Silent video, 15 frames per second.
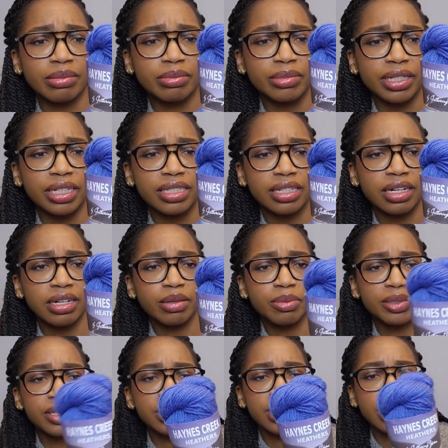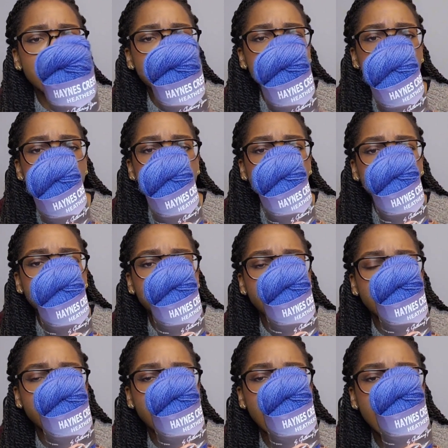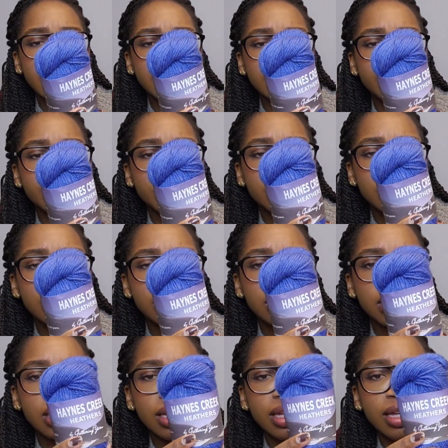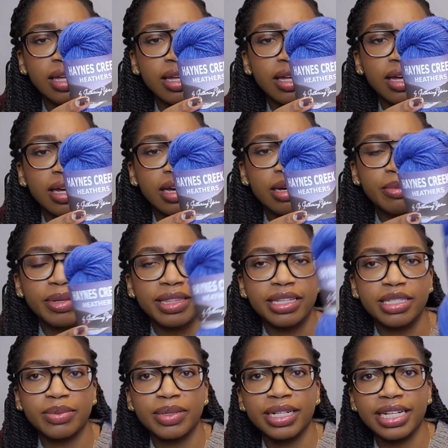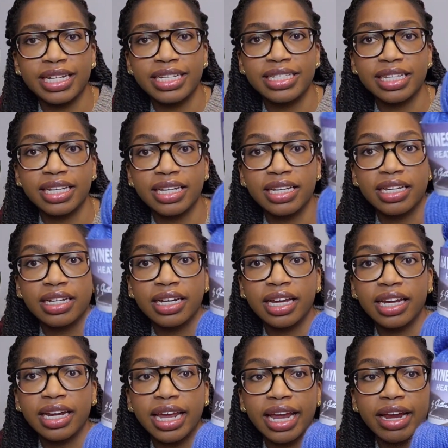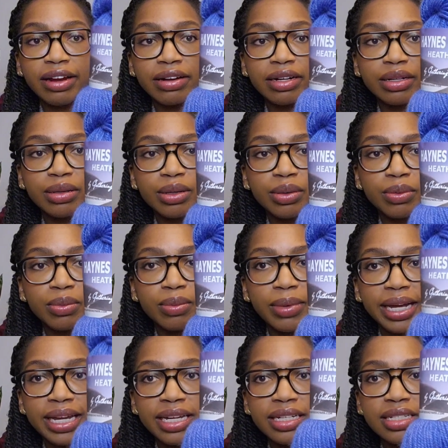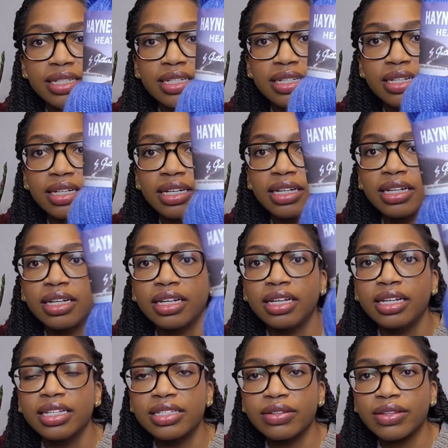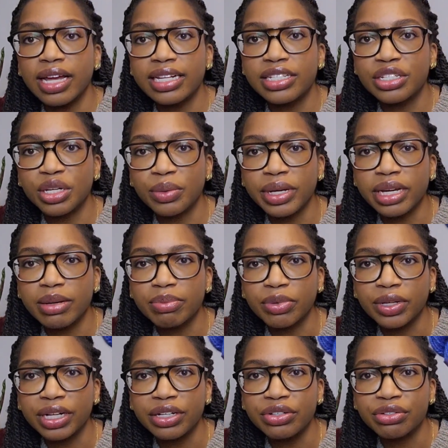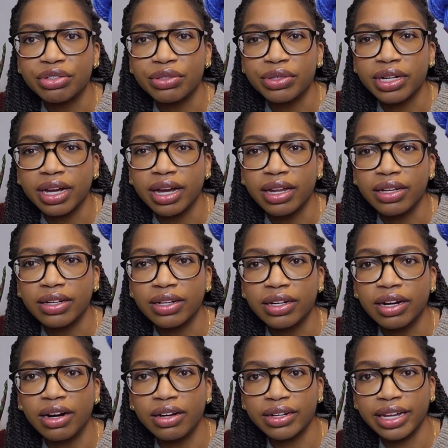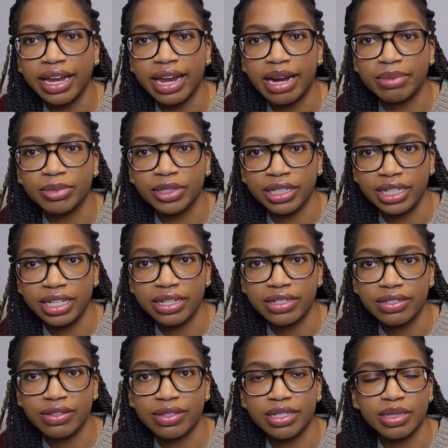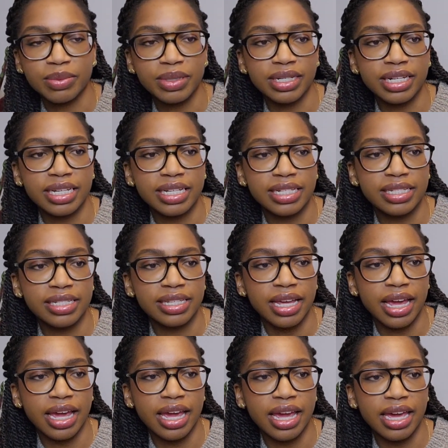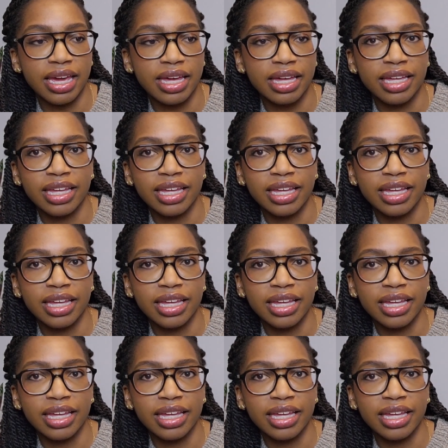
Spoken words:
It's 100% pure Highland wool, and this one is in an Aran weight. So it's showing up pretty true to color on camera here. So this one is a